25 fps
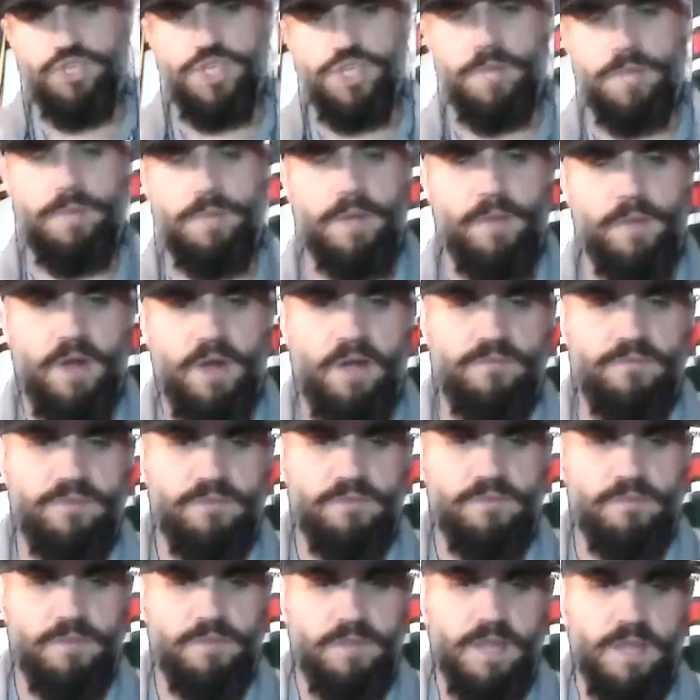shape coming off
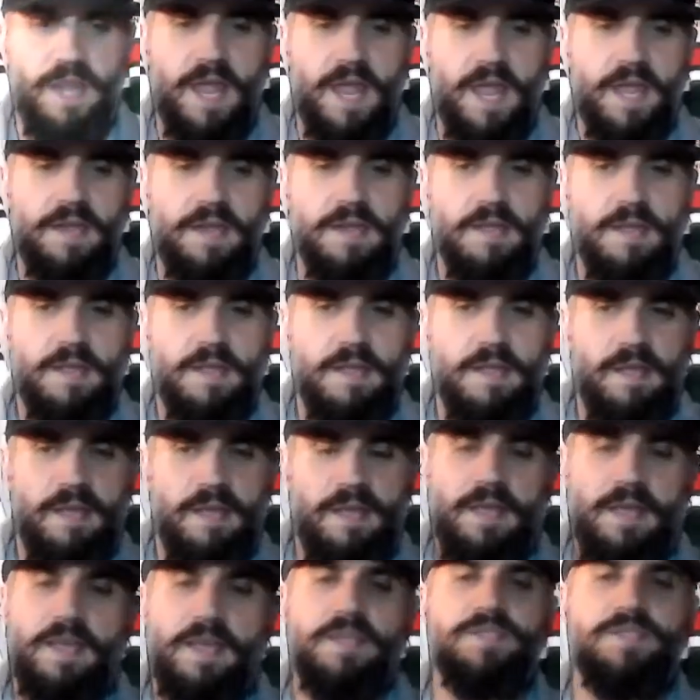the net.
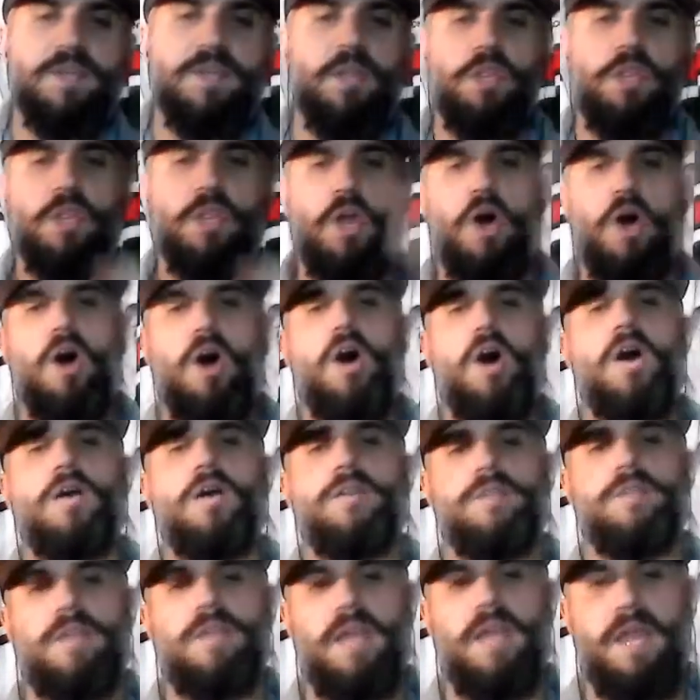He's yeah.
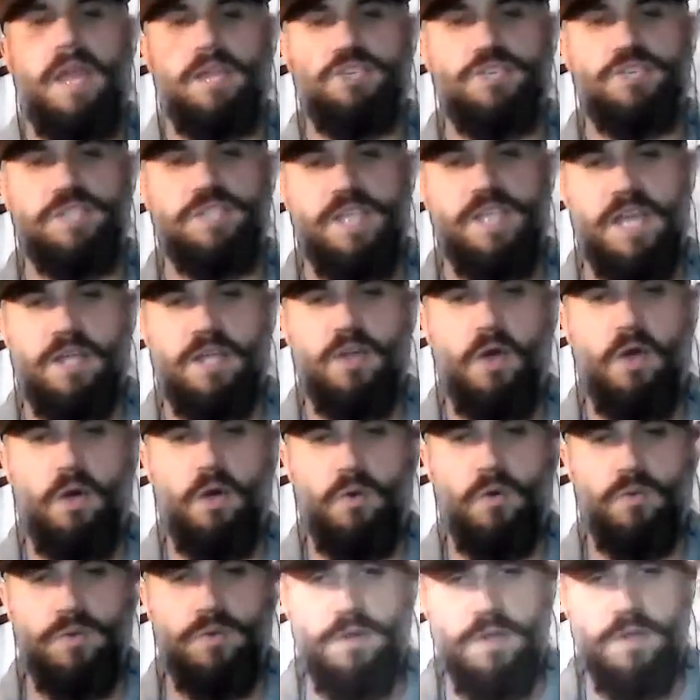along the edges of that
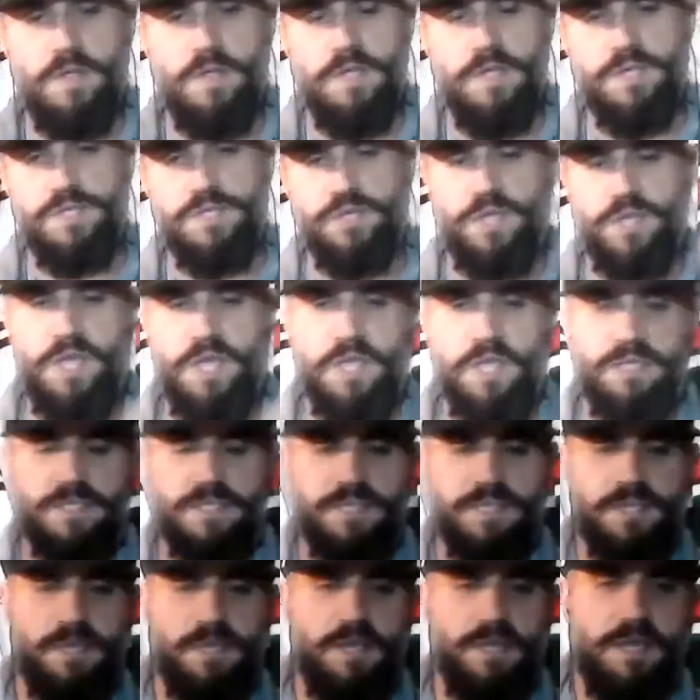cone. So
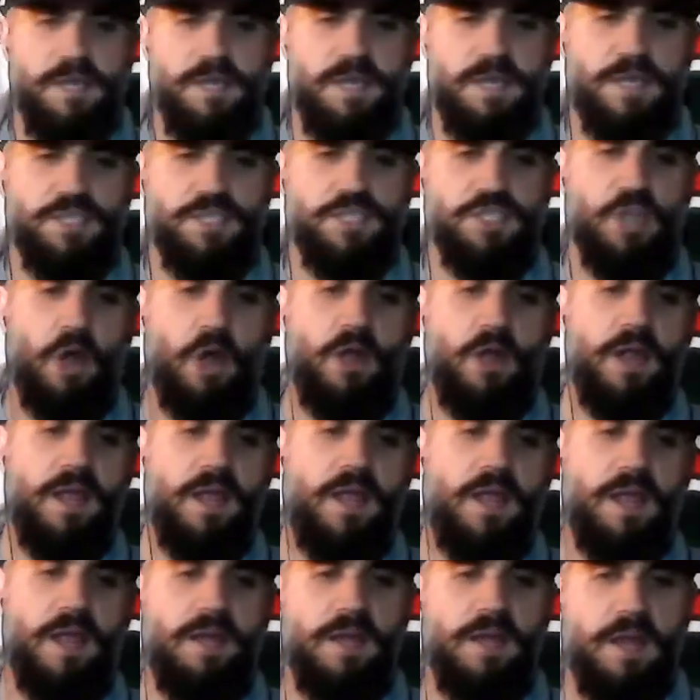he's
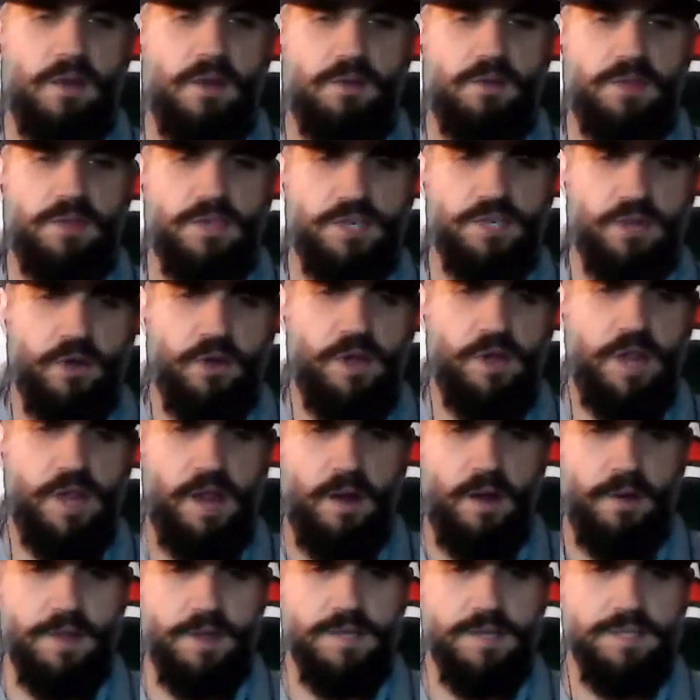darting in and out of the dirty
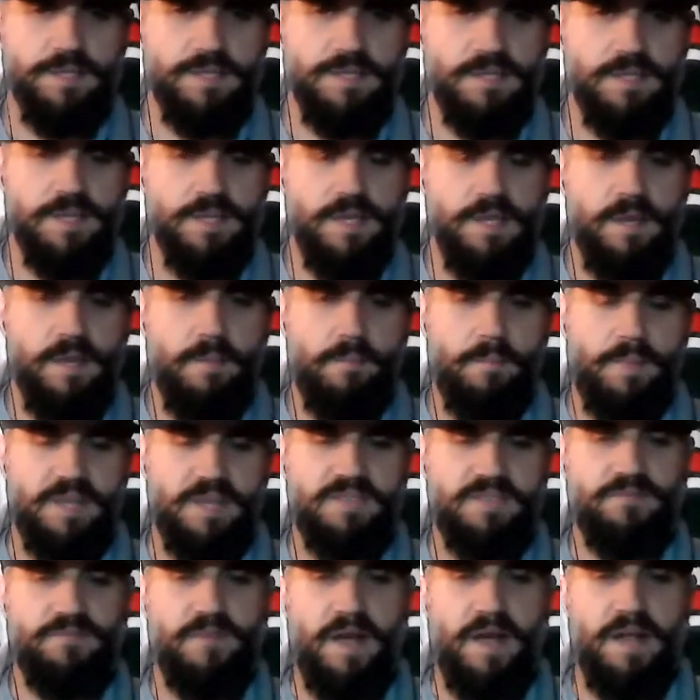areas, but
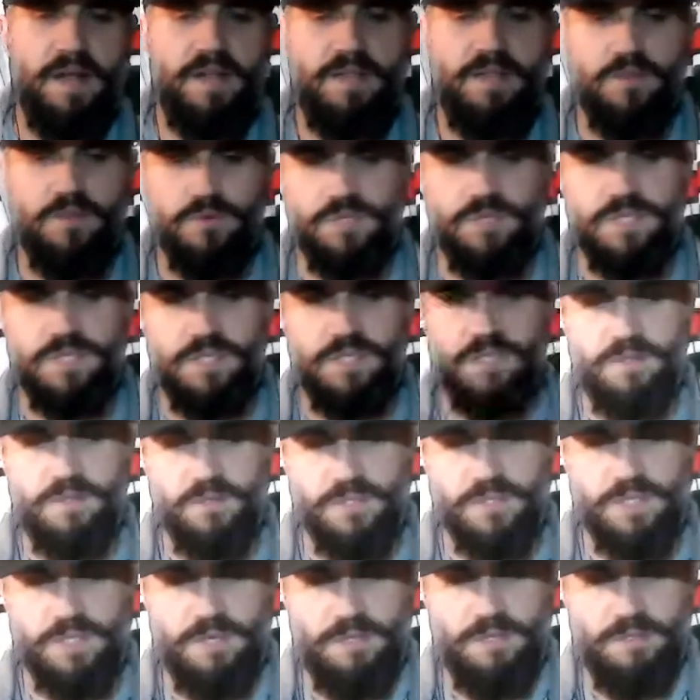he's finding those
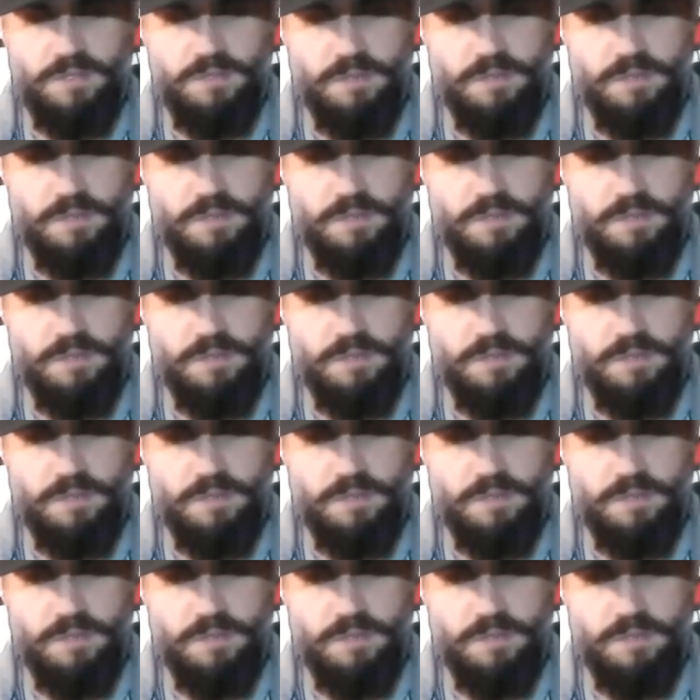little